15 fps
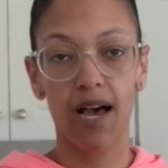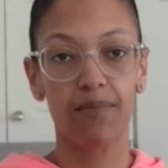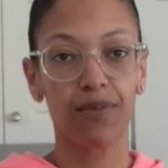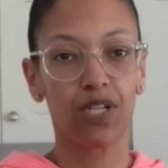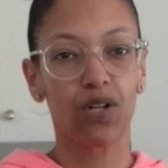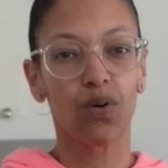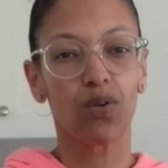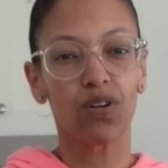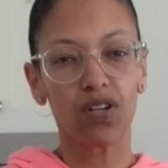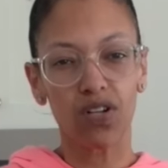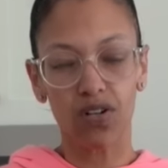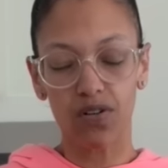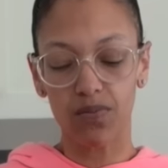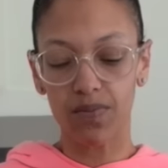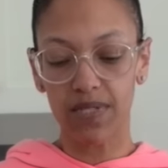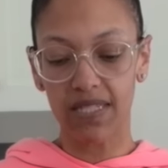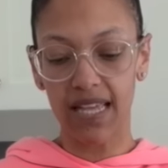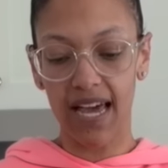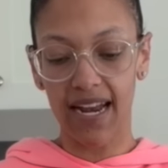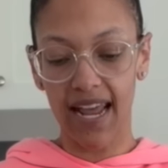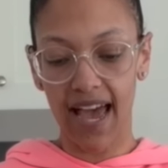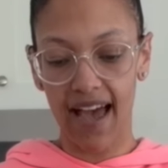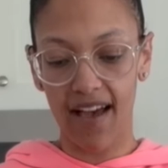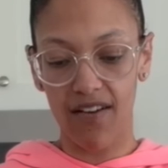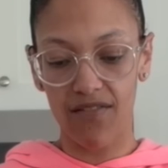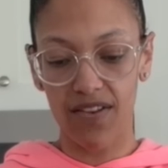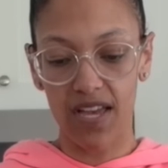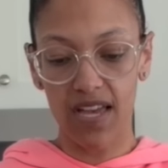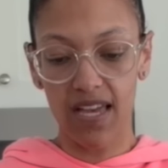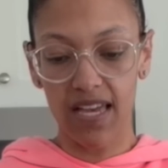you know, herbs that have
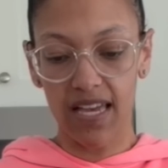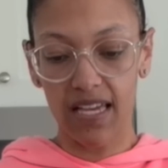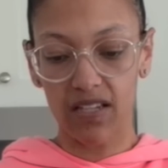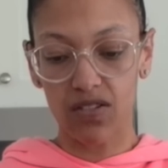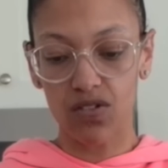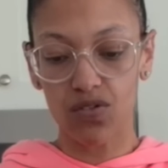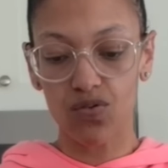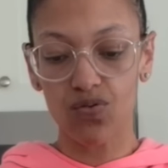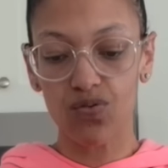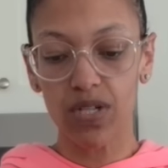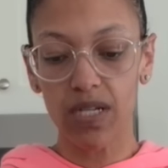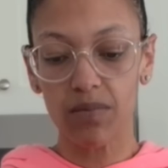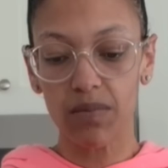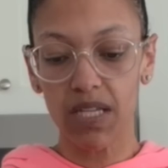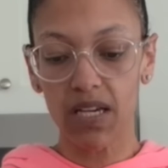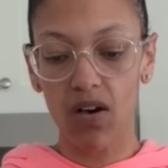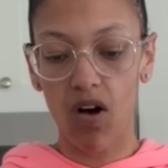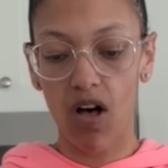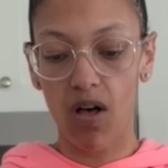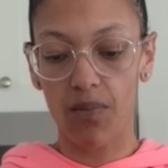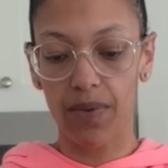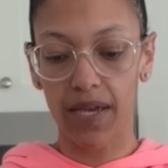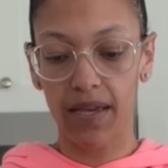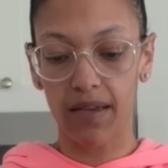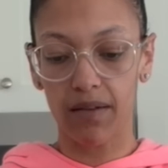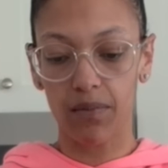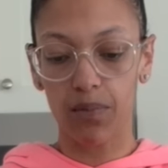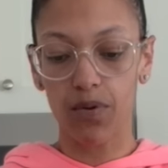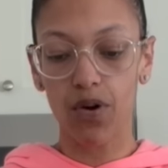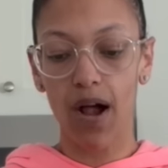extremely
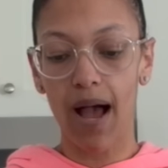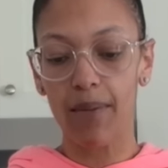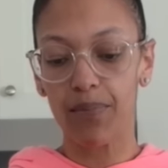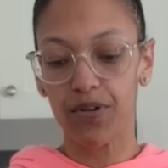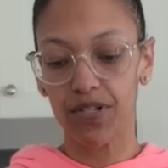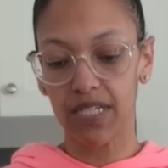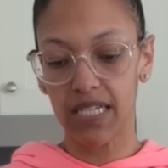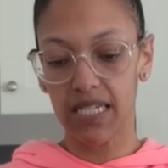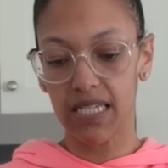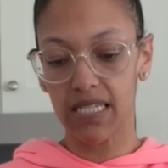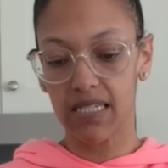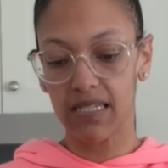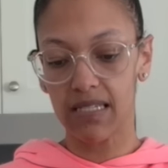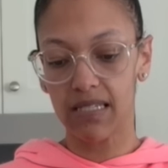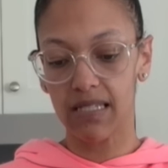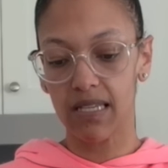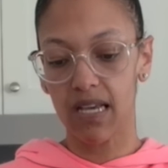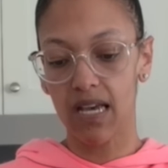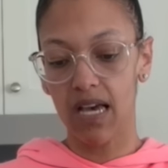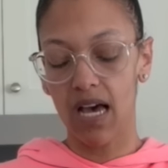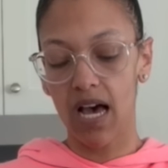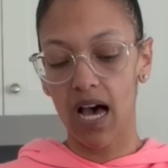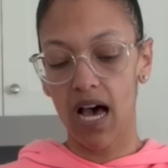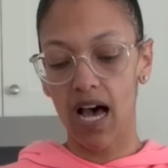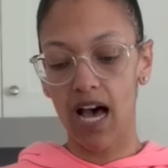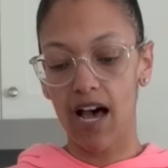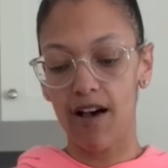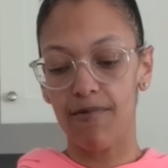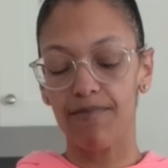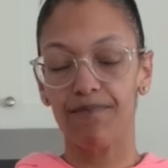calming properties,
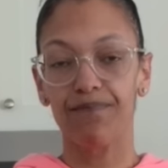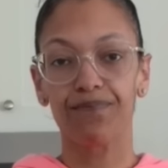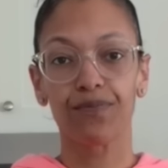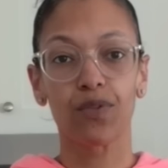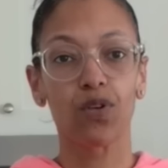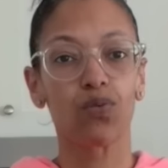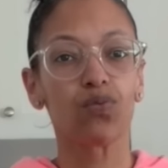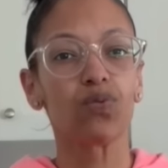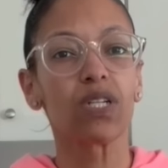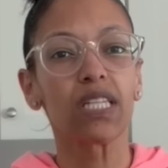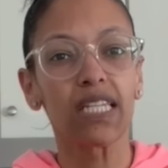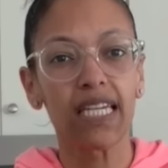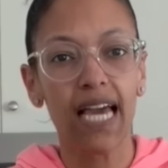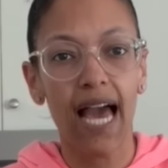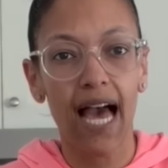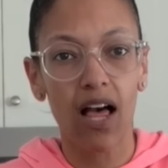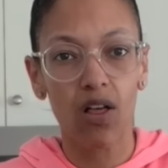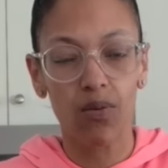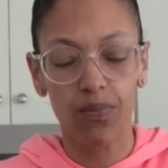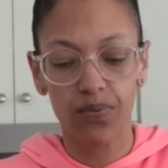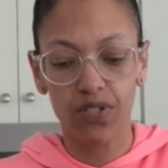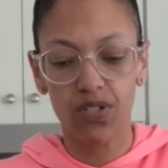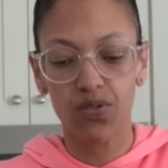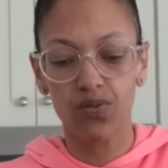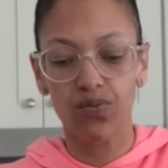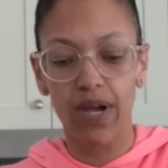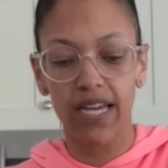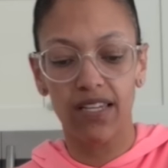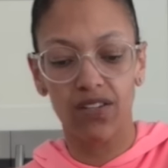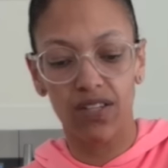really help to
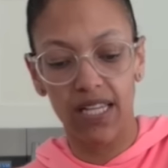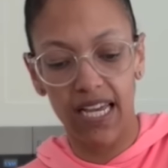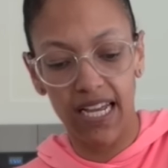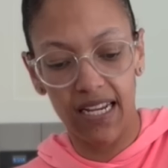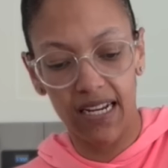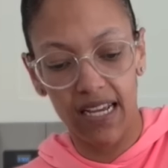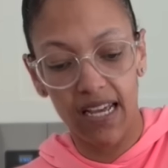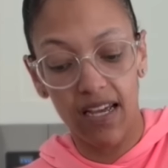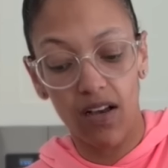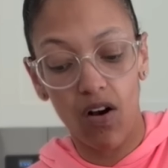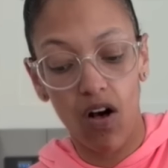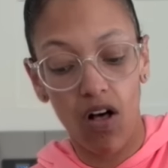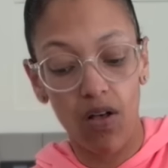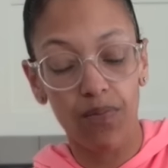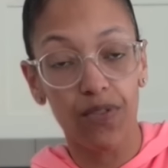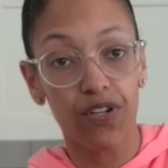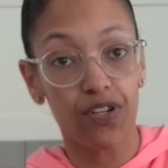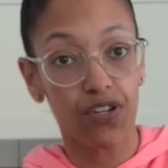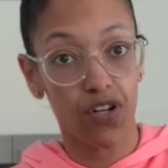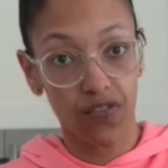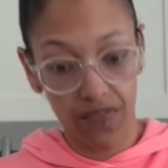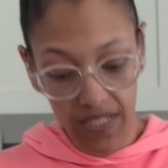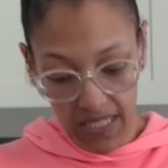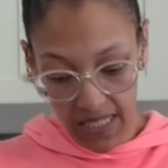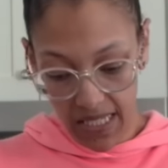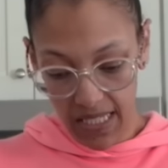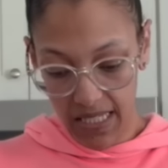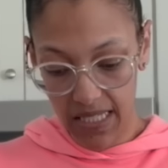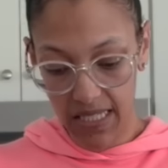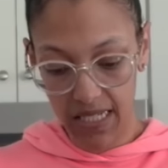regulate, calm the nervous
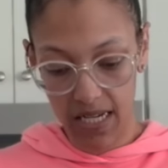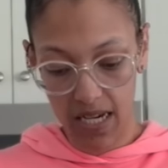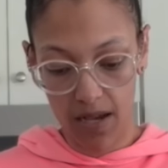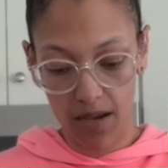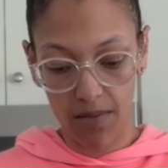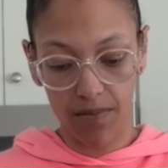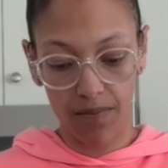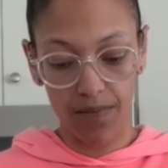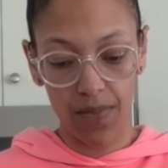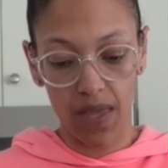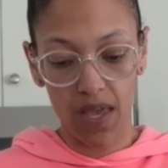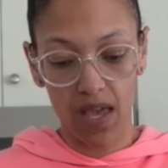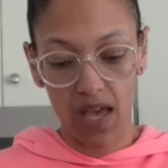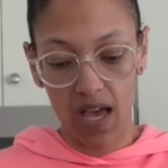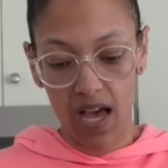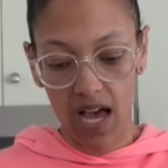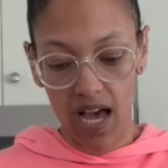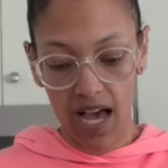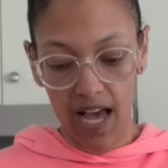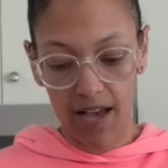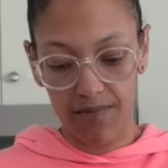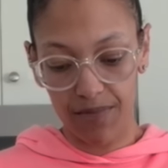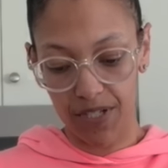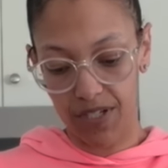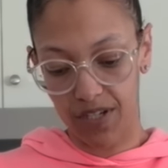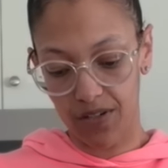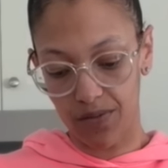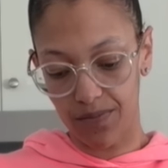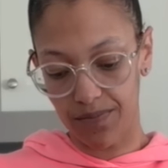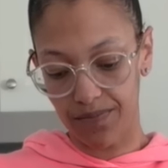system. You
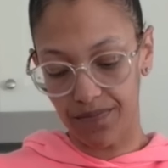know,